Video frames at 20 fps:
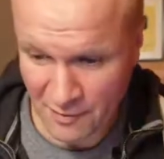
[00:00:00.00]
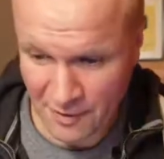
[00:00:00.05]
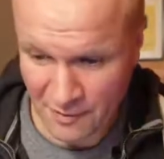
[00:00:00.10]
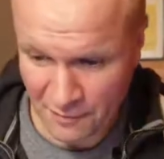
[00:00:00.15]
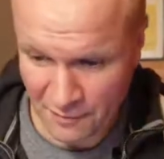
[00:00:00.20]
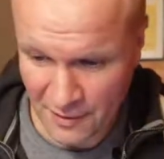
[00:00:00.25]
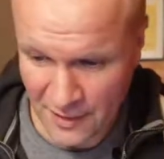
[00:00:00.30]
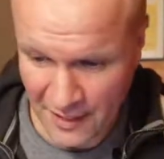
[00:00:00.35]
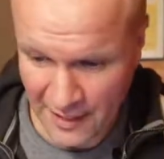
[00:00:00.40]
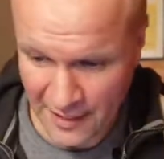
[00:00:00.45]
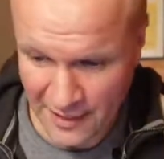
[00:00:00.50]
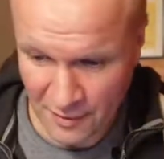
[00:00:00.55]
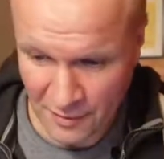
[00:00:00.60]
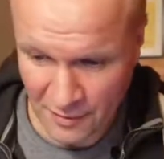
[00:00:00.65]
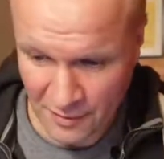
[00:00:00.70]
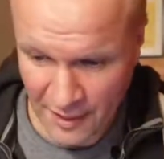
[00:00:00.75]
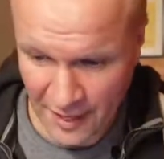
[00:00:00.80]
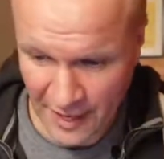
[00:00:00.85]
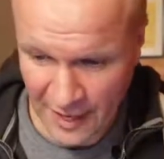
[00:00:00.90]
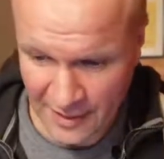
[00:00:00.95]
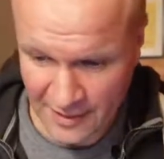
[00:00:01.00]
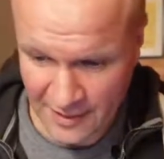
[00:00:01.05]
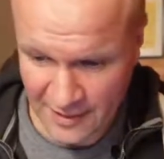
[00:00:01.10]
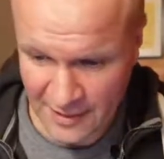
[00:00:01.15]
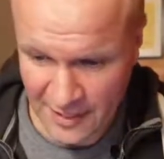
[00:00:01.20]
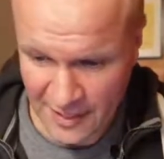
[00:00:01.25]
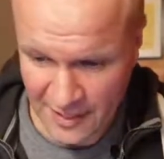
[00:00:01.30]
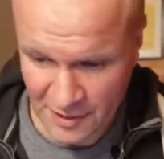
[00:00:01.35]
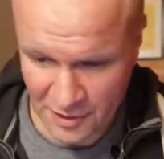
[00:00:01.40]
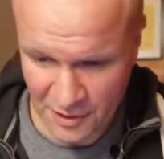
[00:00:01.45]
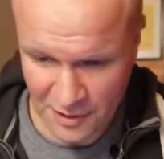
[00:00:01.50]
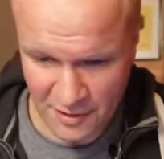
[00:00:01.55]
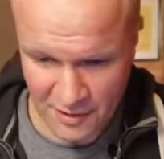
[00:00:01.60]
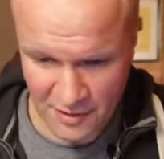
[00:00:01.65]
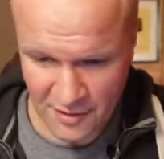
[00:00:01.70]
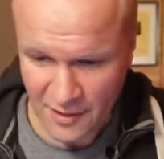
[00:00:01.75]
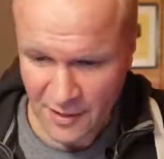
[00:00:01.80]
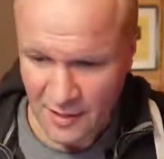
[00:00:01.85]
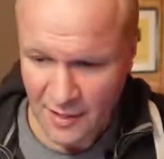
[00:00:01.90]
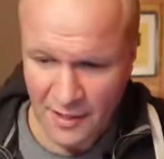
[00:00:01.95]
If we click on add section,
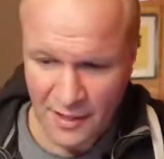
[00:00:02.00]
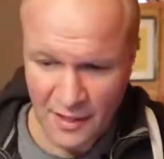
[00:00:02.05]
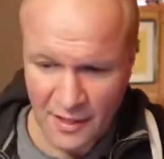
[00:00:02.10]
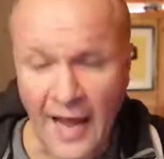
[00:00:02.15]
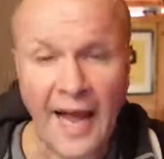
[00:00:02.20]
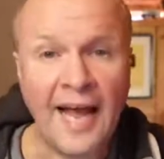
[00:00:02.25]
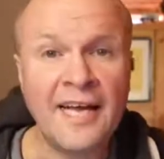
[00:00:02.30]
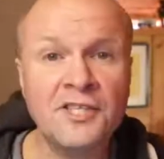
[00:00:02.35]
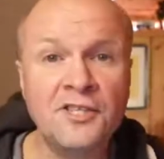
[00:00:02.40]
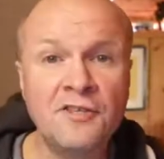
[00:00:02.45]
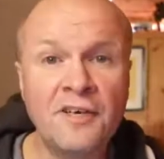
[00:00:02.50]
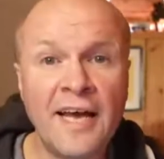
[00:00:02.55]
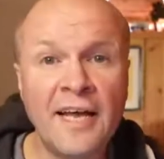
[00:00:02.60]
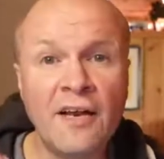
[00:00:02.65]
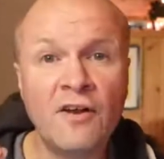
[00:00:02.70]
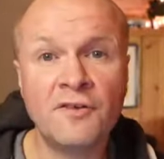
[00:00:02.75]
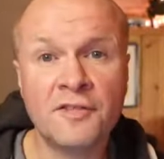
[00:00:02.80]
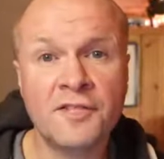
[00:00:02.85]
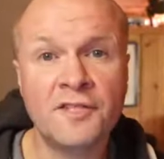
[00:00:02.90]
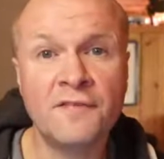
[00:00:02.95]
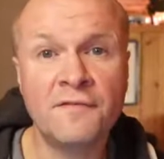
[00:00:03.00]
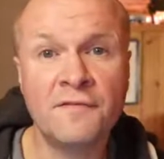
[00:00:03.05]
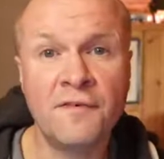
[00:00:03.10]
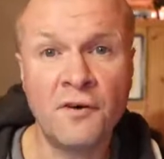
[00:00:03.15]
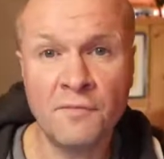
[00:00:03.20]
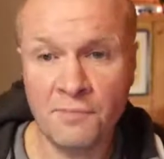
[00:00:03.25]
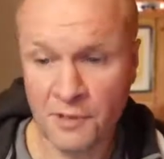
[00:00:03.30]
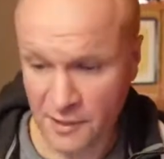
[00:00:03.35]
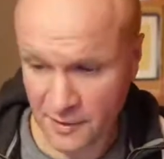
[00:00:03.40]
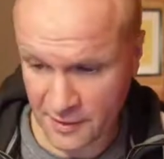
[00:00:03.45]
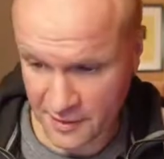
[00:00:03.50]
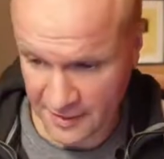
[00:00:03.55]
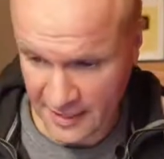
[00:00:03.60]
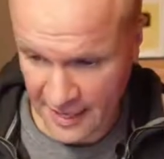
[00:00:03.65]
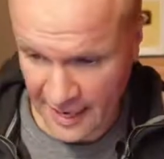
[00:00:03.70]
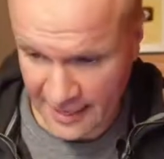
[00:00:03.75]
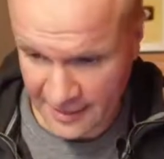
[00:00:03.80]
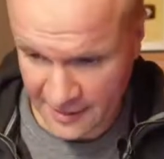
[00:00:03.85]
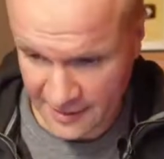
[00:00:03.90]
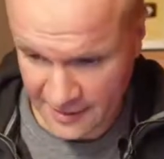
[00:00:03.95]
and you get lots of options to
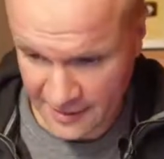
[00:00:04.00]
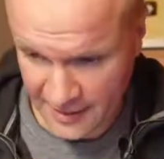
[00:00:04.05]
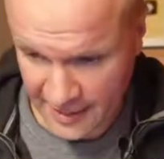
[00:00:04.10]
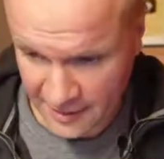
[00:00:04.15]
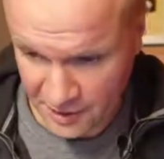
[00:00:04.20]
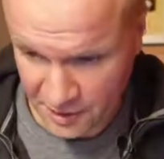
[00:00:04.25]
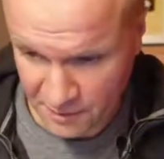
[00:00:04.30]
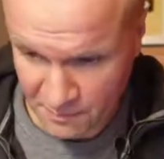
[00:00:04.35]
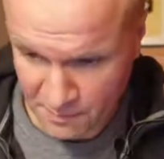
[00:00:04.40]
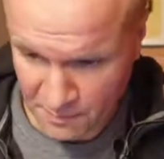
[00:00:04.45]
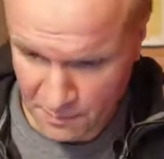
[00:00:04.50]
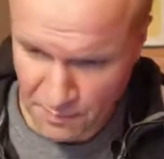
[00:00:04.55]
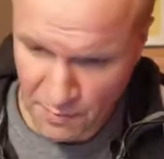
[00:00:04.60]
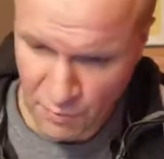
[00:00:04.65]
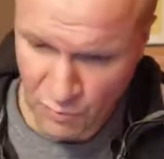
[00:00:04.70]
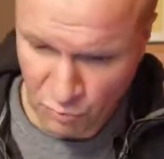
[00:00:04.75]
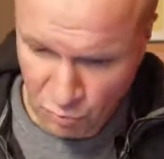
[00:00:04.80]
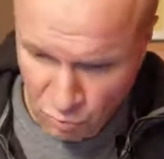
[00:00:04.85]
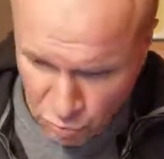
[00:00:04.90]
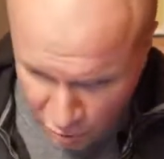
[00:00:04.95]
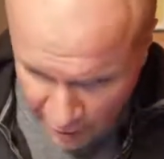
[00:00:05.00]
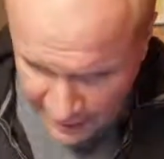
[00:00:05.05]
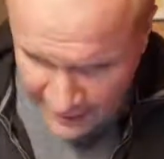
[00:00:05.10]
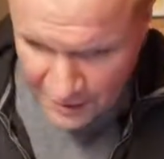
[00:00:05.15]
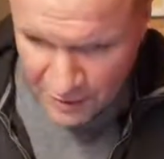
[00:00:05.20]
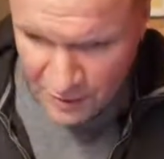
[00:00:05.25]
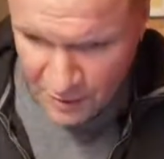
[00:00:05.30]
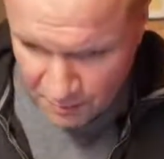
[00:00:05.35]
add a section, but right at the